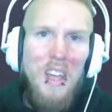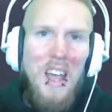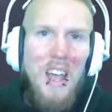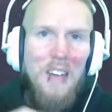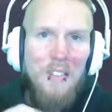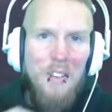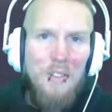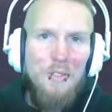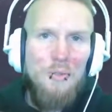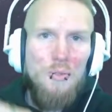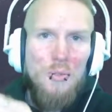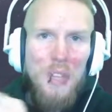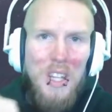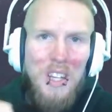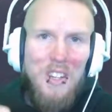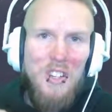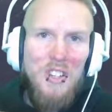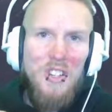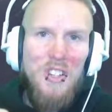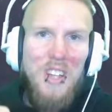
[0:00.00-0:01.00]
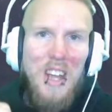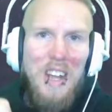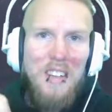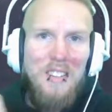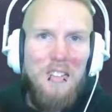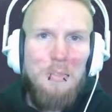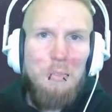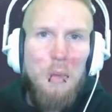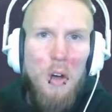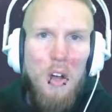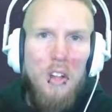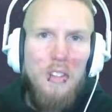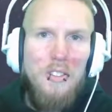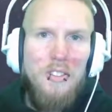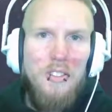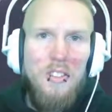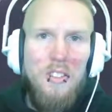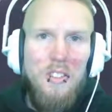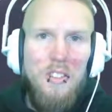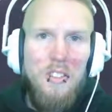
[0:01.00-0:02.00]
haven't reached that
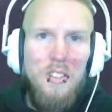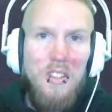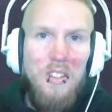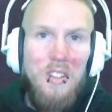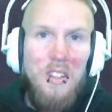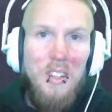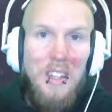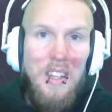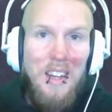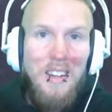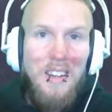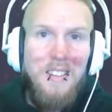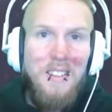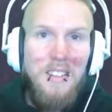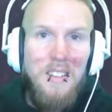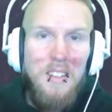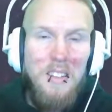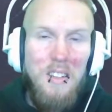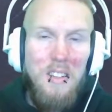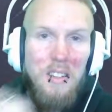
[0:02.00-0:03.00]
spot yet.